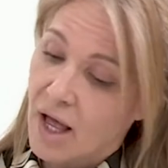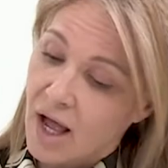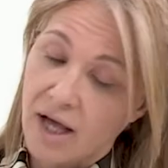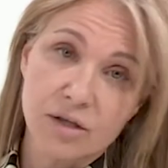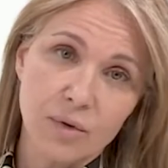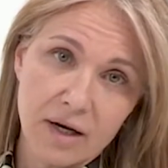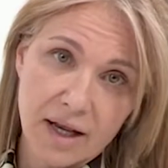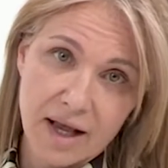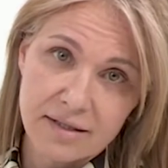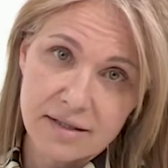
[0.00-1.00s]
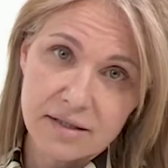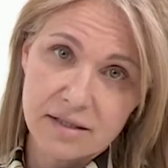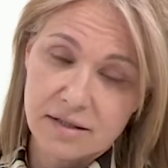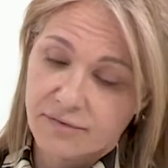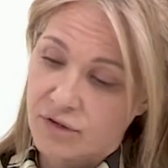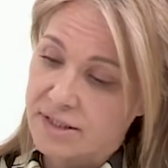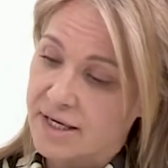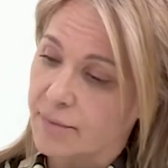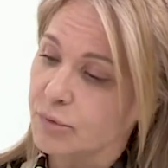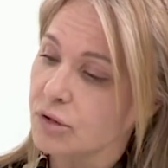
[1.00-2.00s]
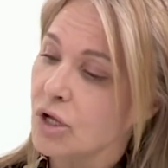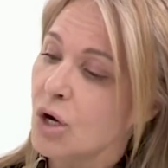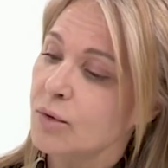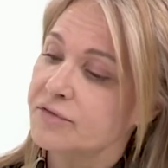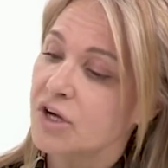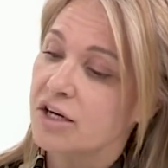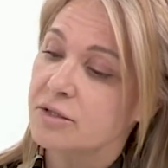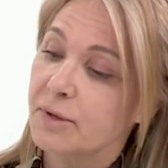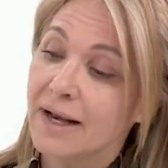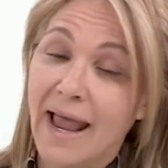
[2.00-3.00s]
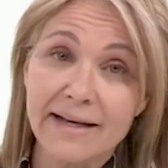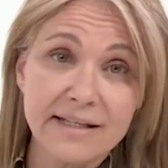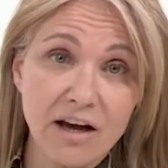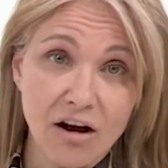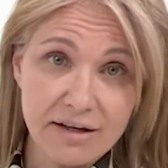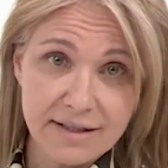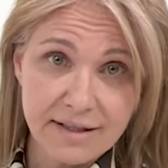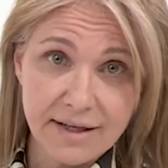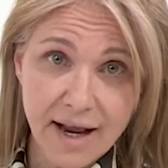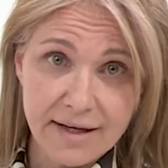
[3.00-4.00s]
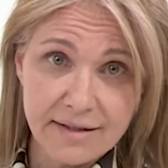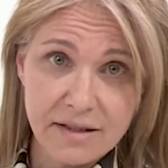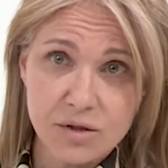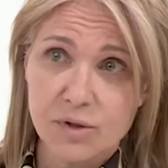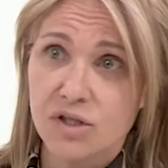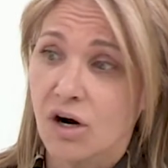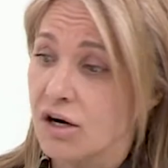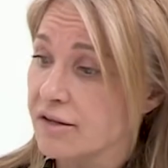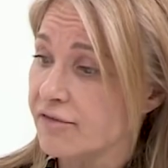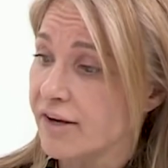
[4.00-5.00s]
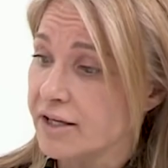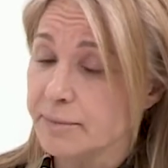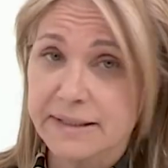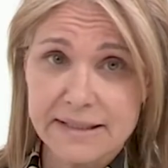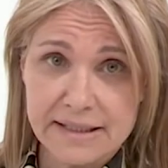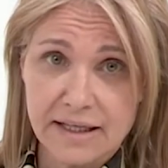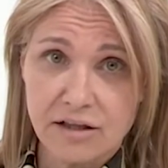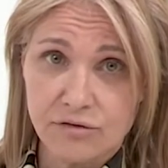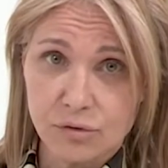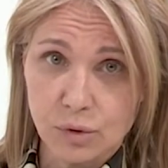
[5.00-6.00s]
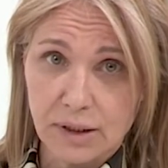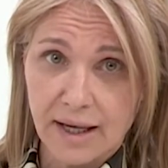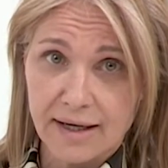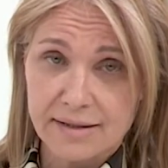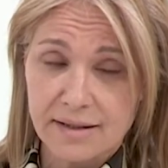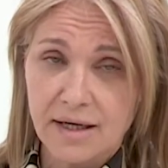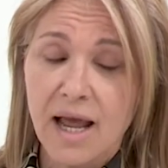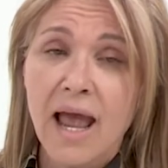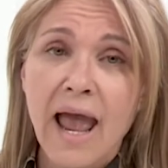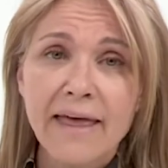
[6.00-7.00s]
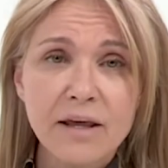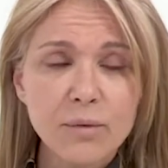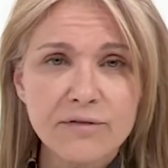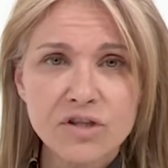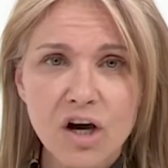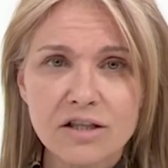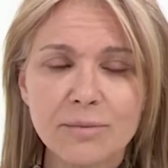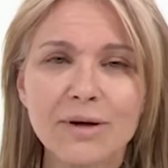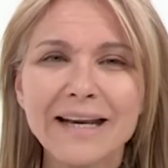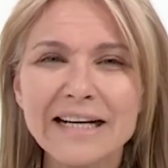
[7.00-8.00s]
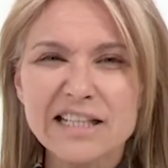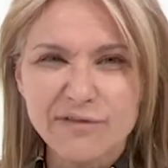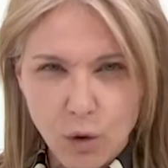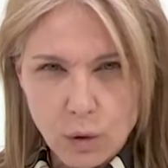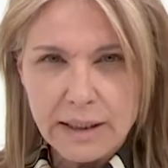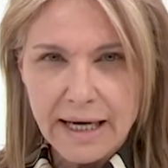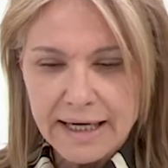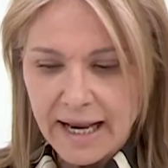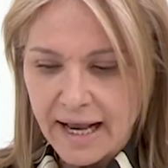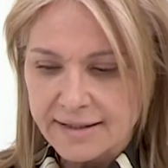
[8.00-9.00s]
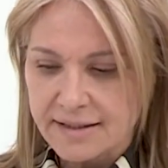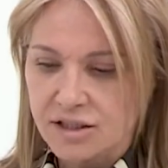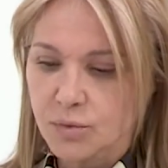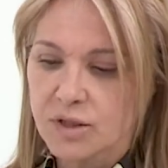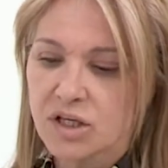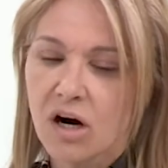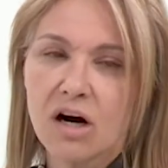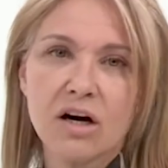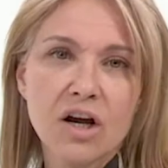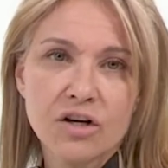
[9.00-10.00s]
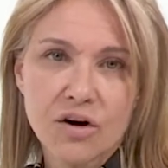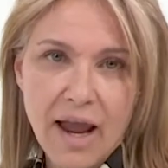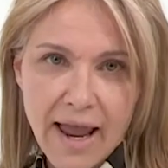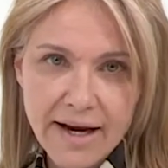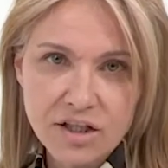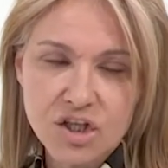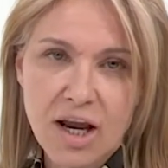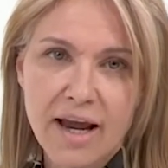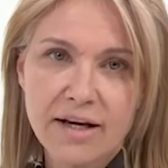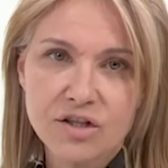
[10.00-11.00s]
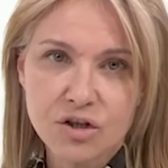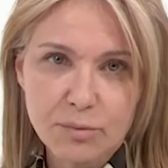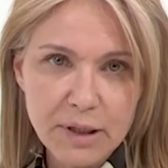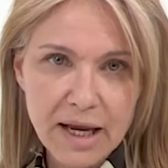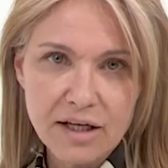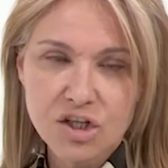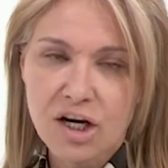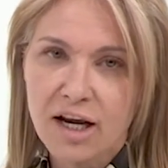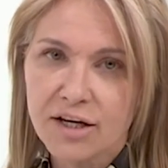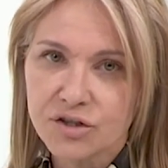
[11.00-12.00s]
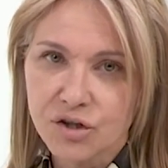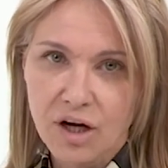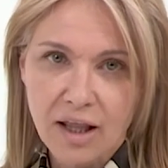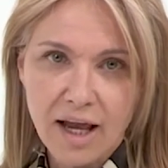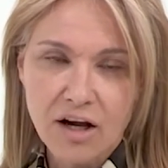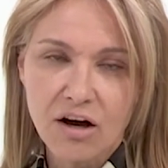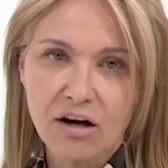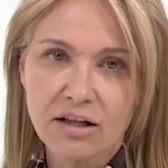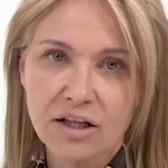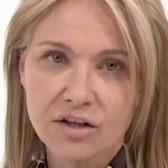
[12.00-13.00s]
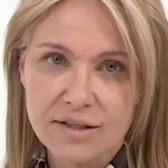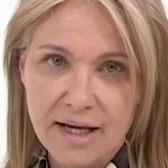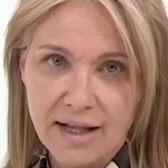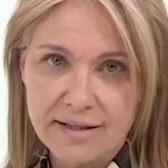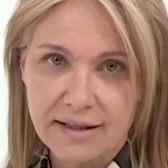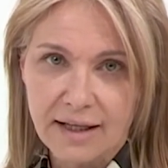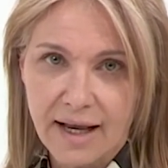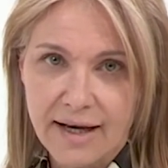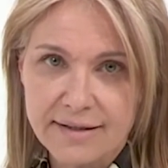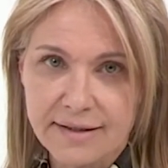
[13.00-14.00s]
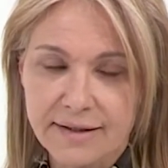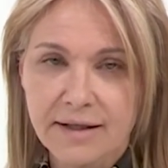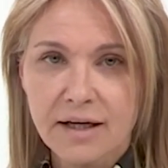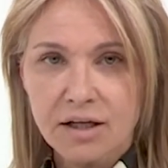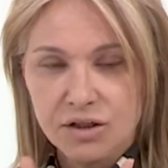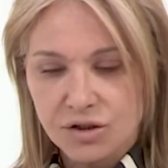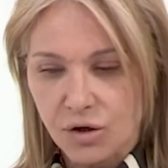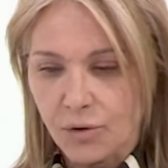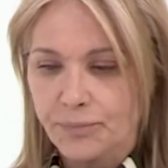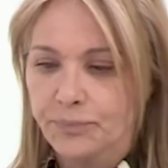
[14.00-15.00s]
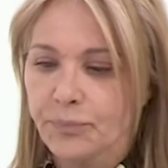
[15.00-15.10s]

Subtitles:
hyaluronic acids, for example. We've talked about antioxidant acids, which are the vitamin C and the ferulic acid. And then we've talked about exfoliating acids, which are your AHAs, your BHAs, your glycolic, your salicylic acid. So